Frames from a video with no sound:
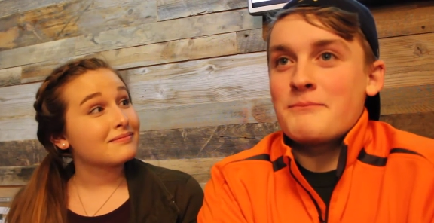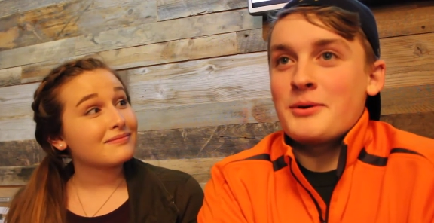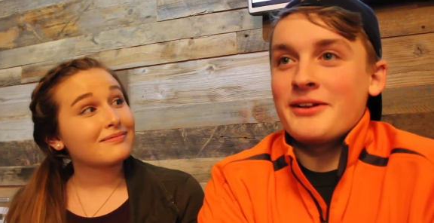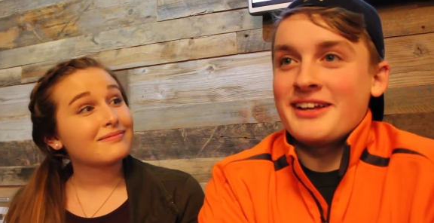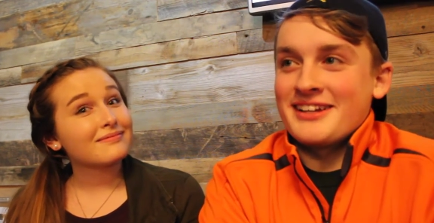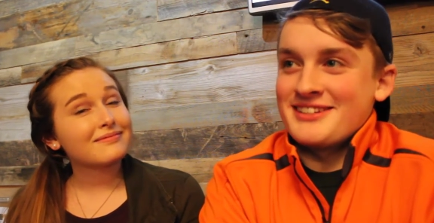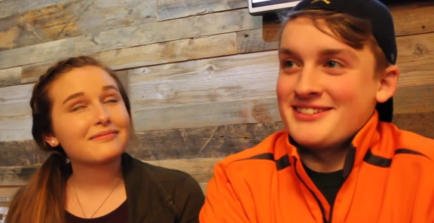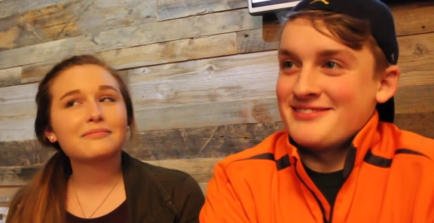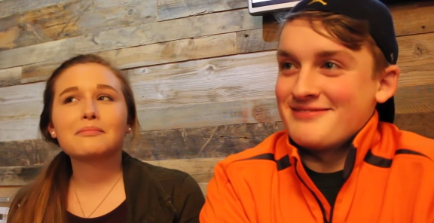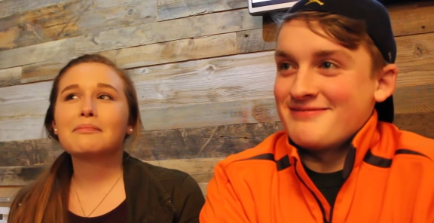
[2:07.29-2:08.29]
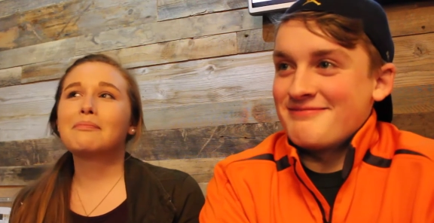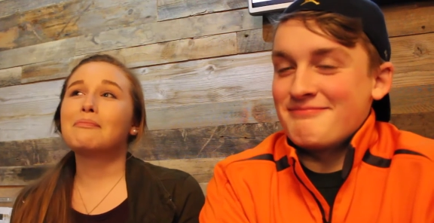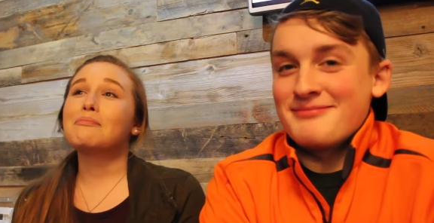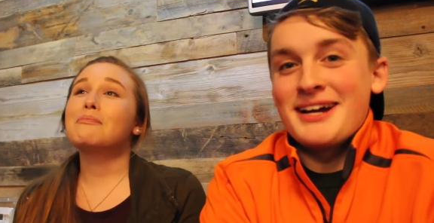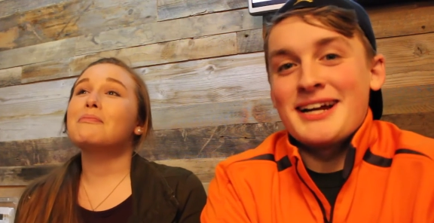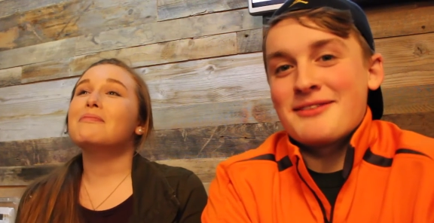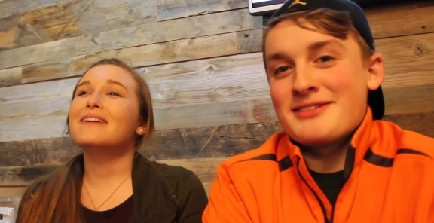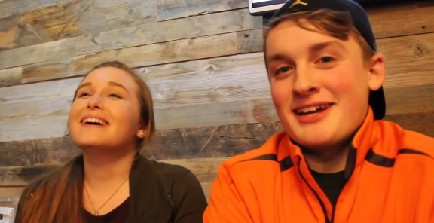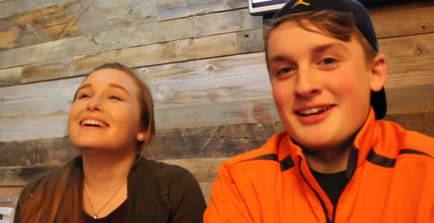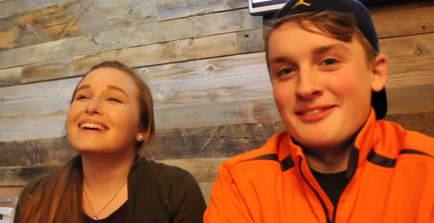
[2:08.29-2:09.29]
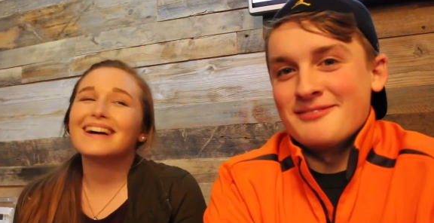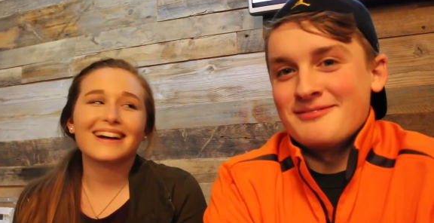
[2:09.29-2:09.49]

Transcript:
Speaker 1: brilliant. nine out of ten.